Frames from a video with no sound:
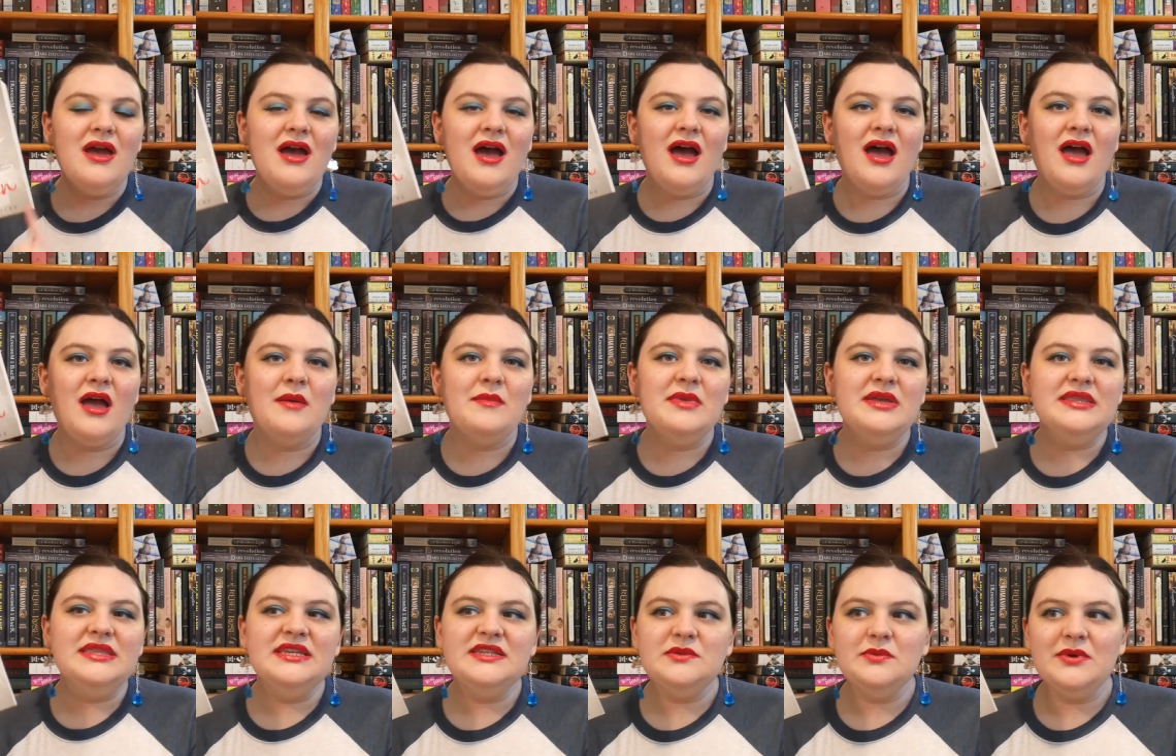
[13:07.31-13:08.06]
Um,
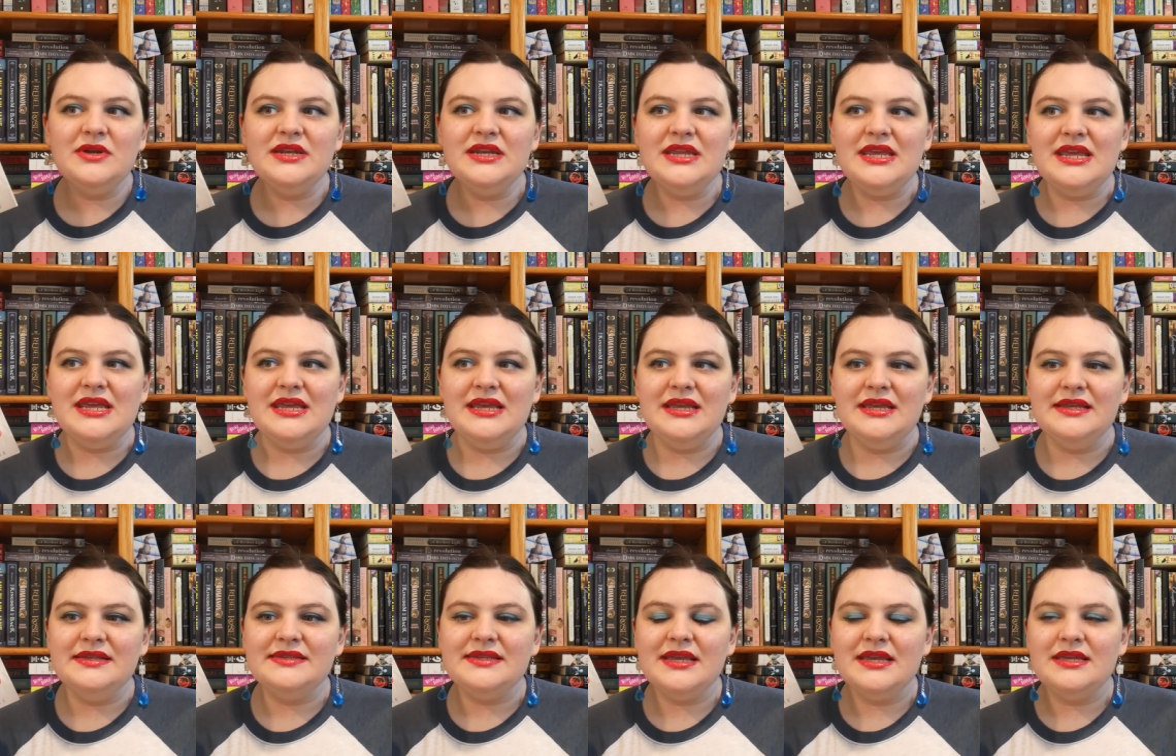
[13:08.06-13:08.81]
this one
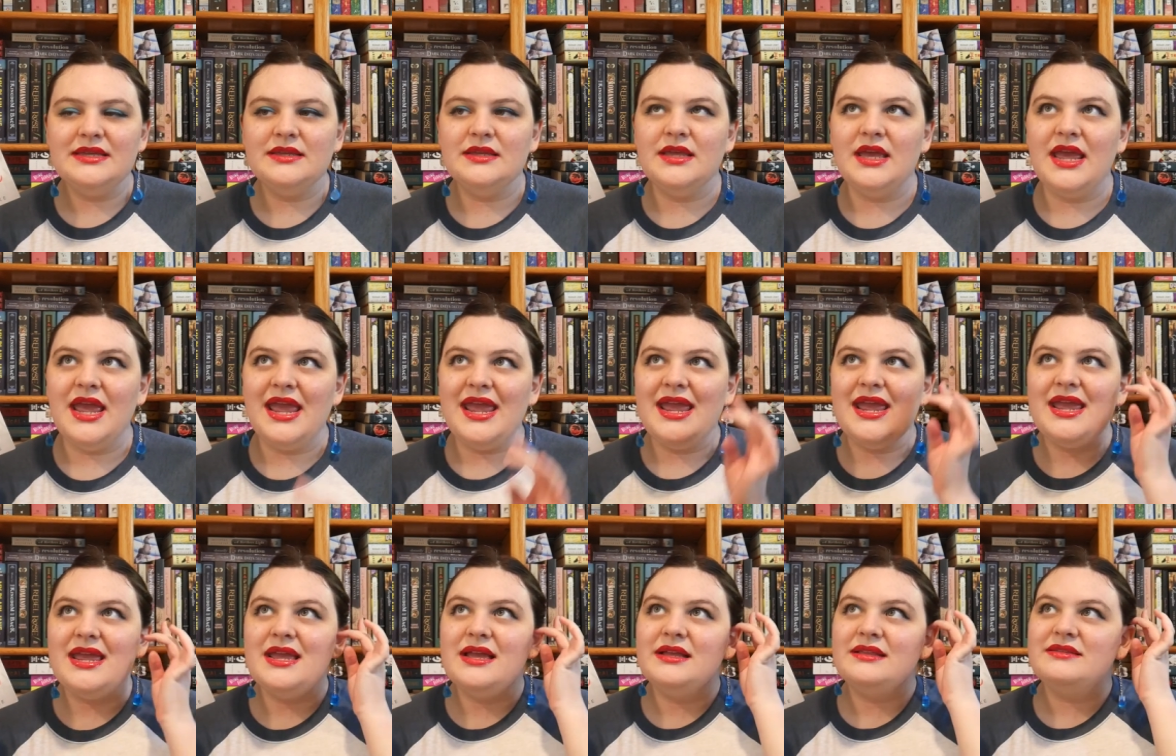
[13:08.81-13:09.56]
is
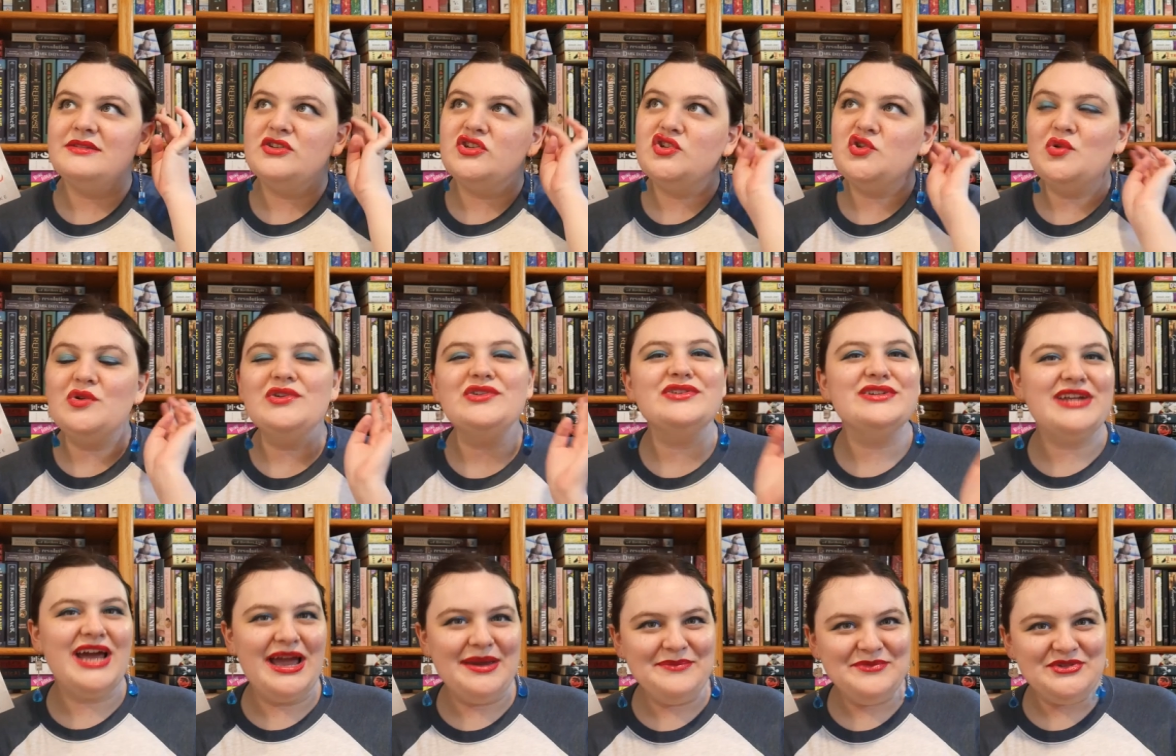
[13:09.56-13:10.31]
a shorter
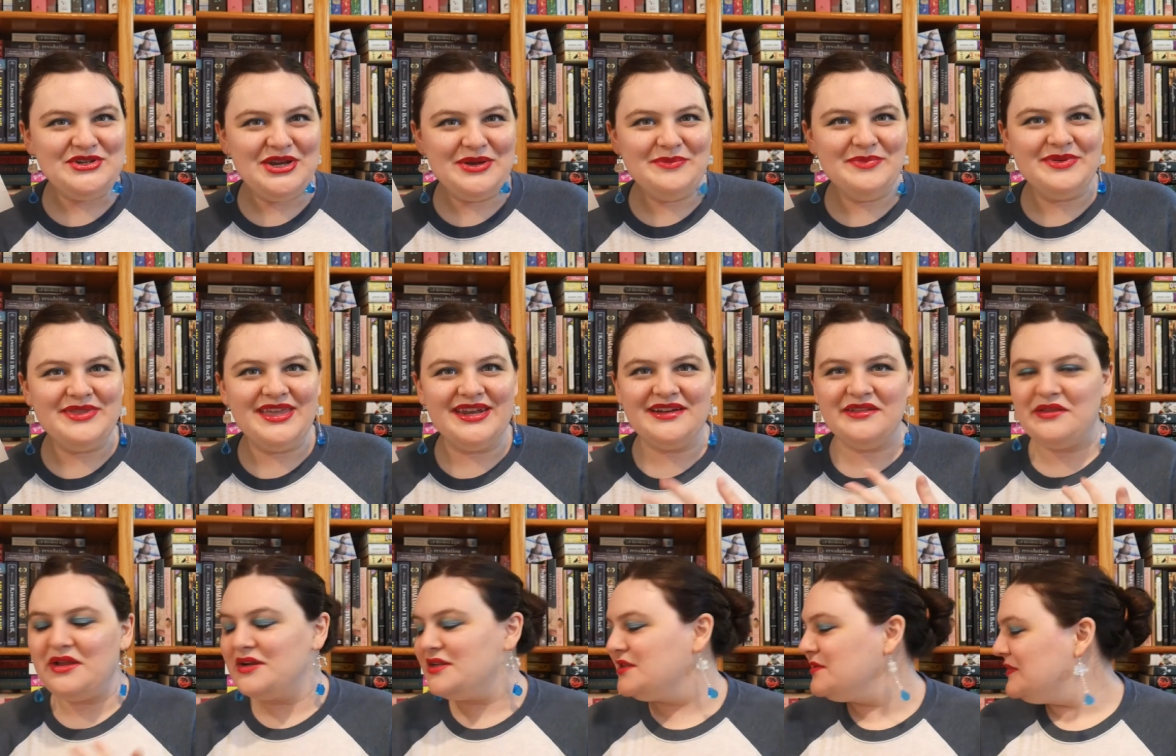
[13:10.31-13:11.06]
time jump than a
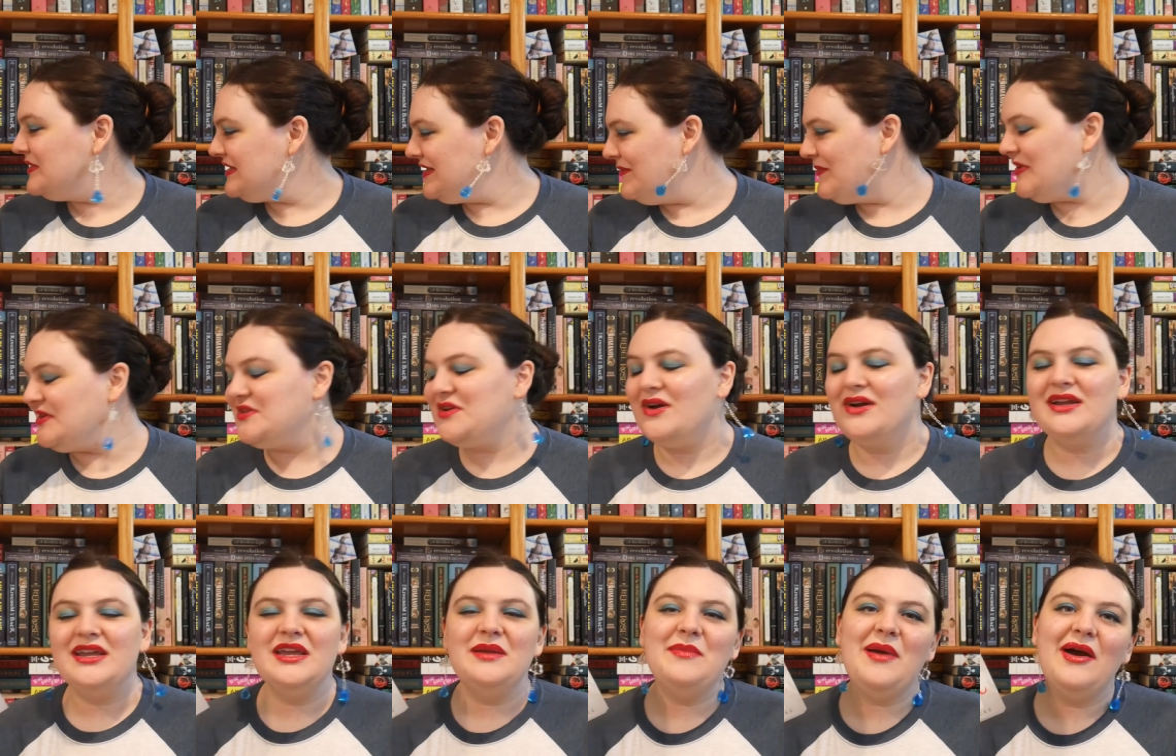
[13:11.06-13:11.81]
lot of the ones I've been
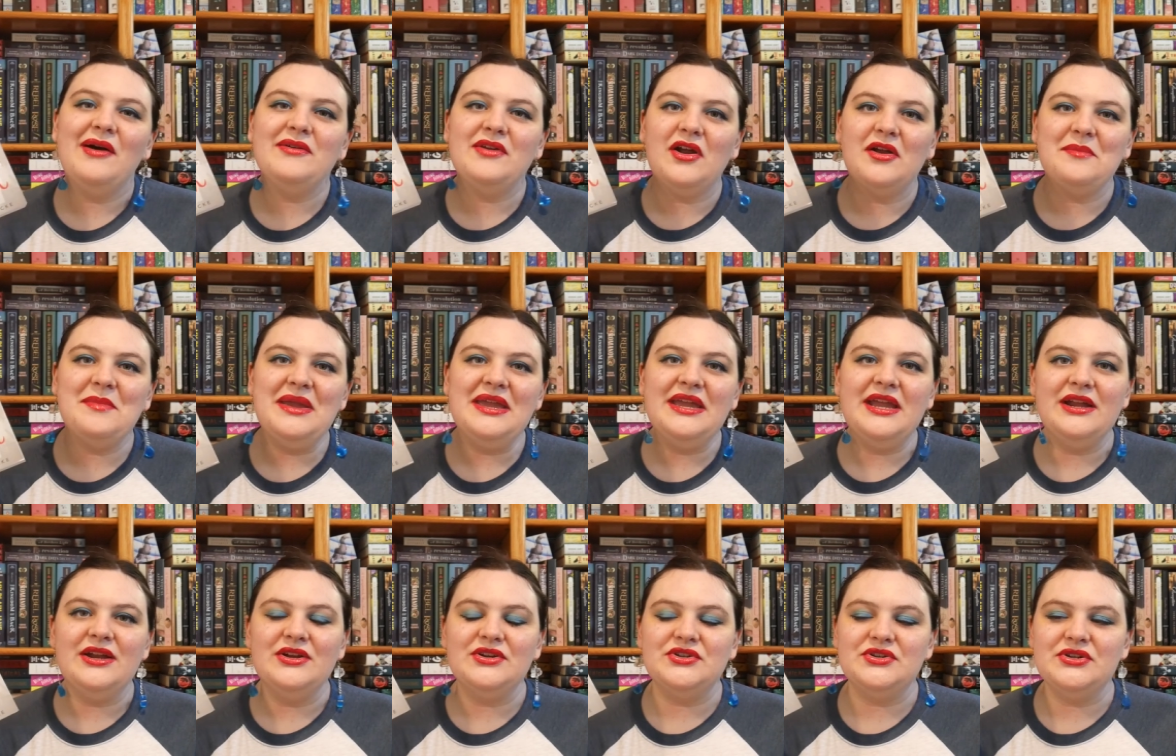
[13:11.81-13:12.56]
talking about. Our main
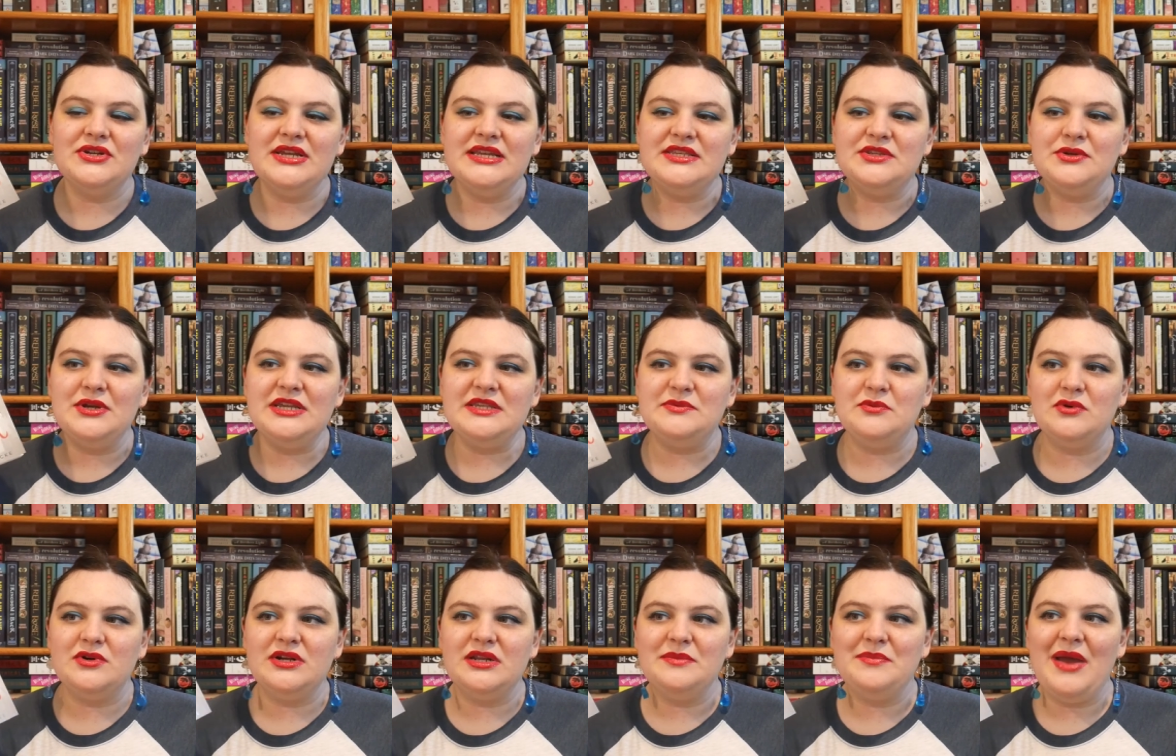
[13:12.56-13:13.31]
character is
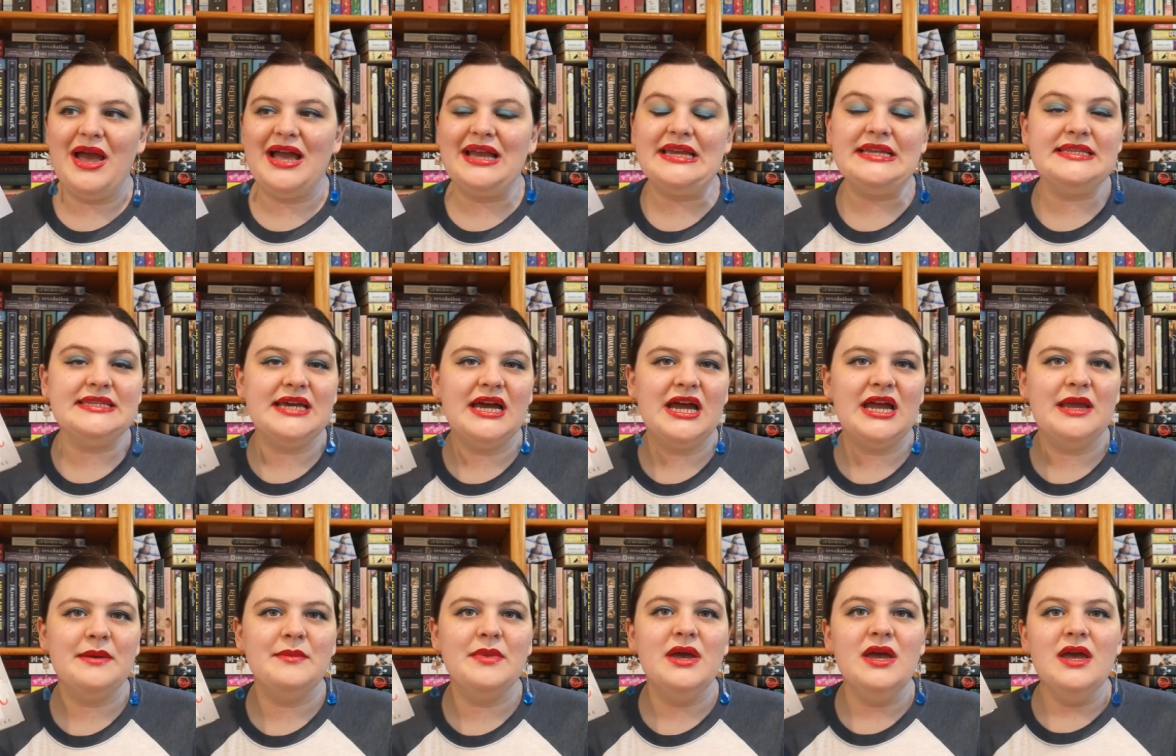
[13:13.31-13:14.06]
transported back in
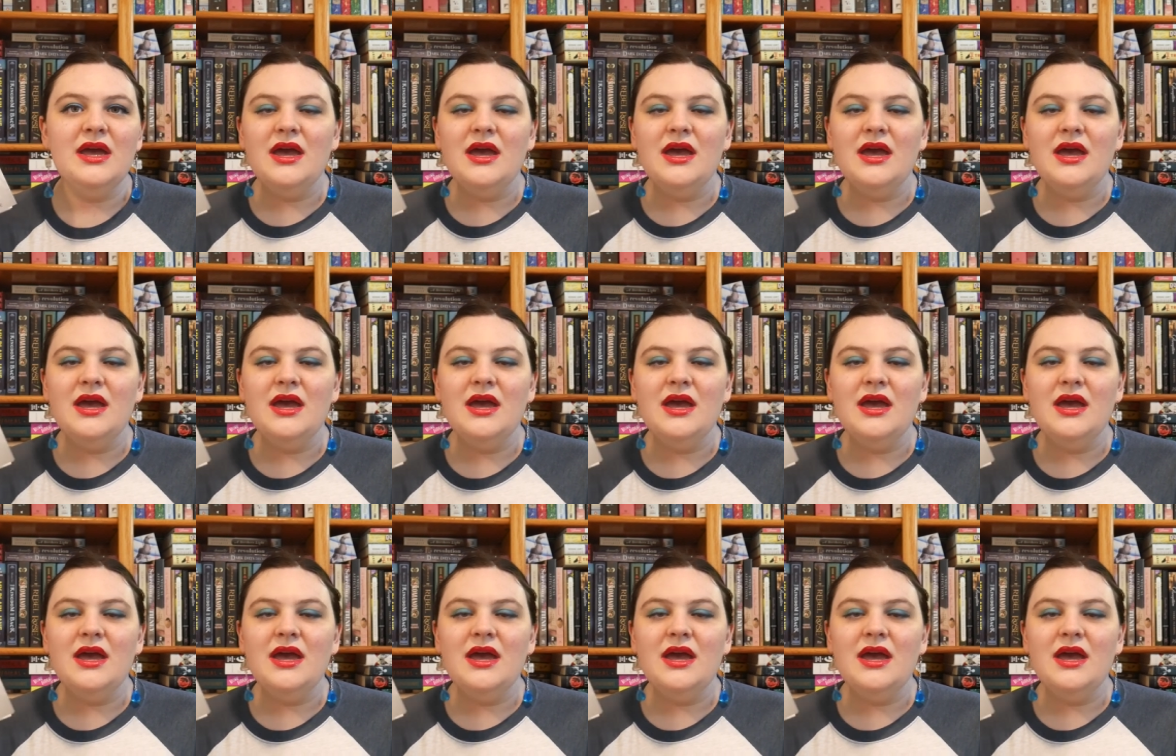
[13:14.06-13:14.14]
time.